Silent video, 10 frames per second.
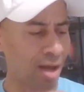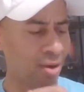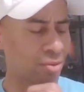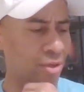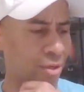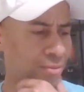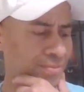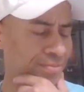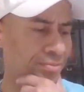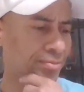I don't know.
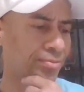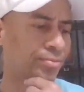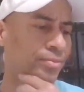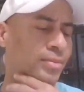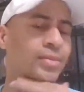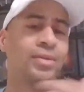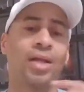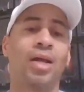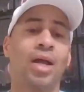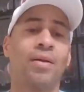
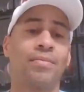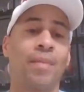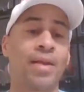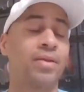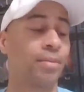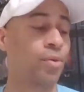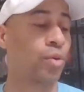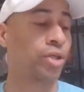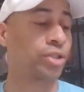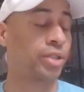My number
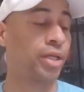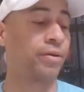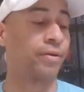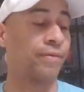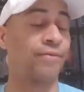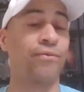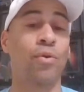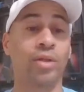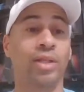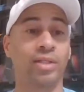one sneaker
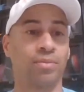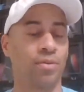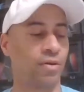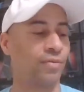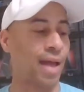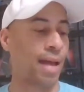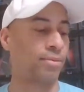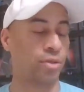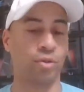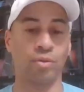for this month
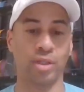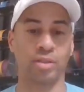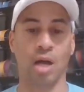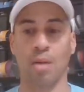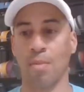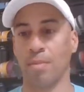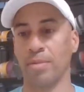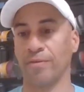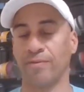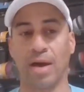absolutely is the Amami
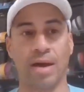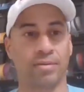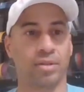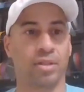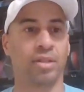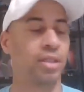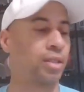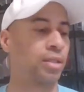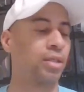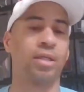year fives.
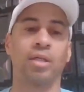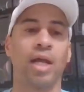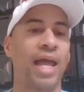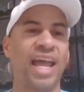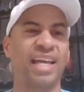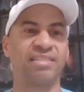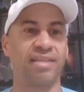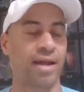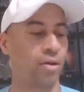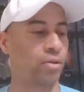Hands
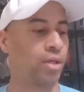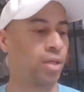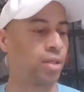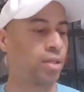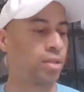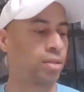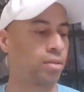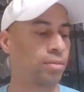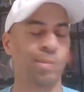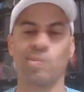down.
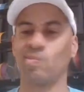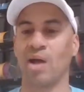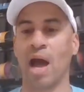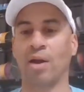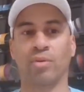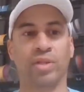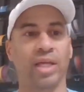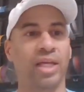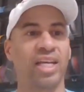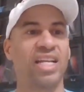I don't
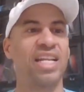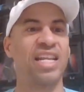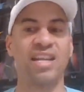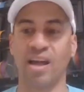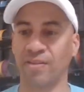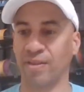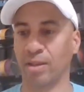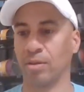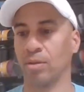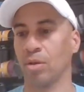think
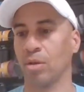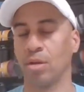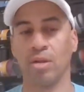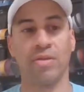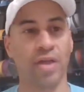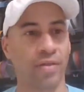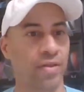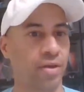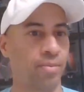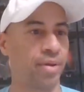nothing
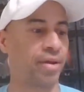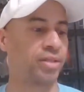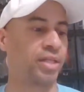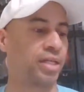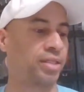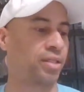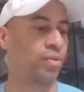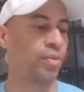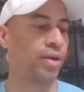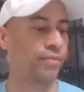comparing to that
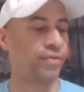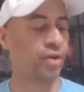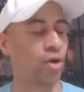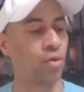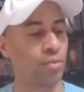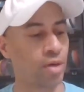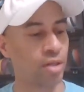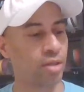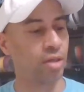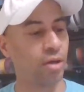silhouette for the whole
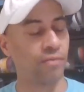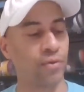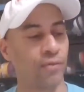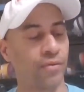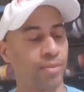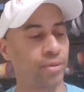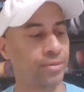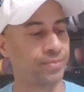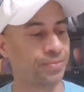month of November.